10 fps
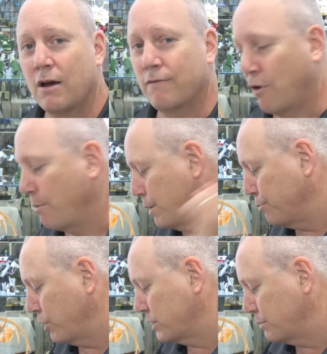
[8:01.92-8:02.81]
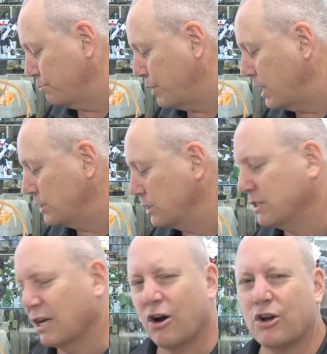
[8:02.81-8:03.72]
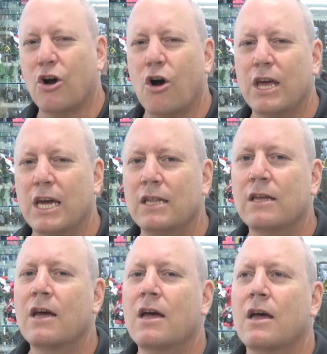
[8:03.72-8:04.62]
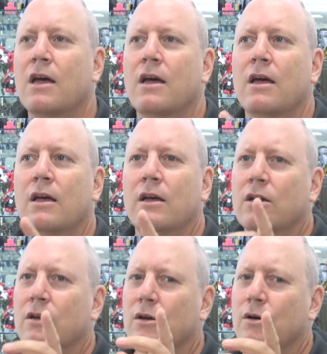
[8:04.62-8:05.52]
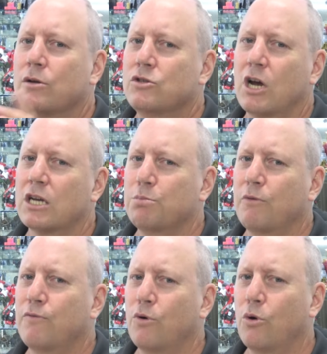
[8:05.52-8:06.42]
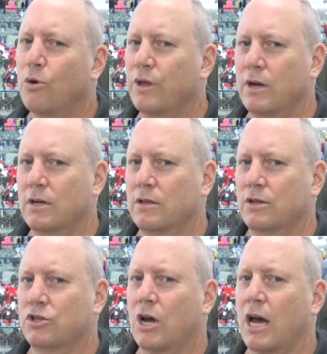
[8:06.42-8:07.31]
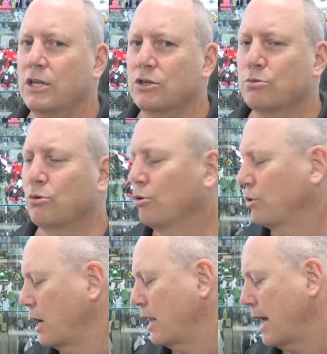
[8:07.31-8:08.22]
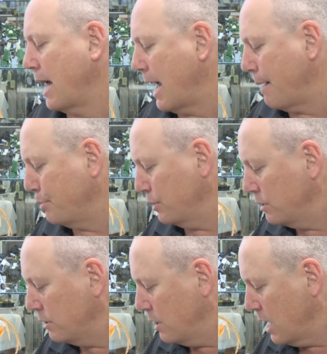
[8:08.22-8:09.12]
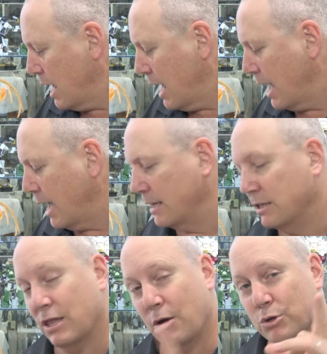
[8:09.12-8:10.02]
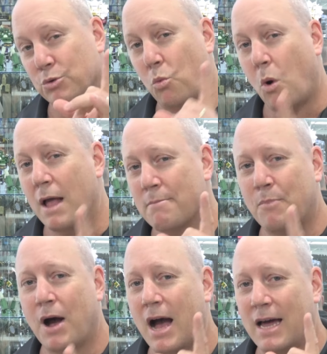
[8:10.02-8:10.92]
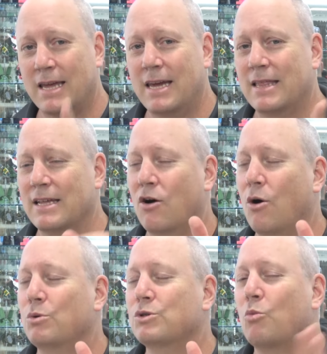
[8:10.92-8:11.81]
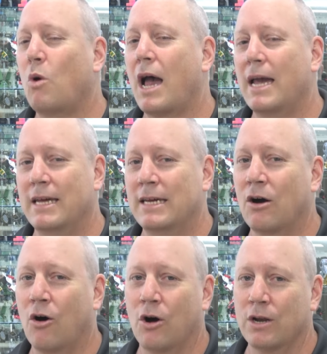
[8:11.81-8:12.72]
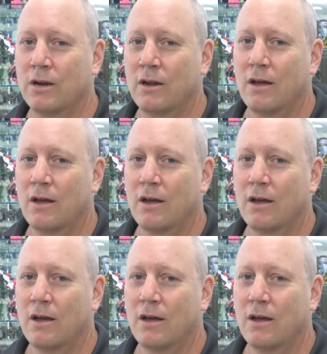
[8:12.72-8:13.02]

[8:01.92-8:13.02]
from Bricks and Pieces. So I got in just before the changes were all going to happen, and there was one part here that I was waiting on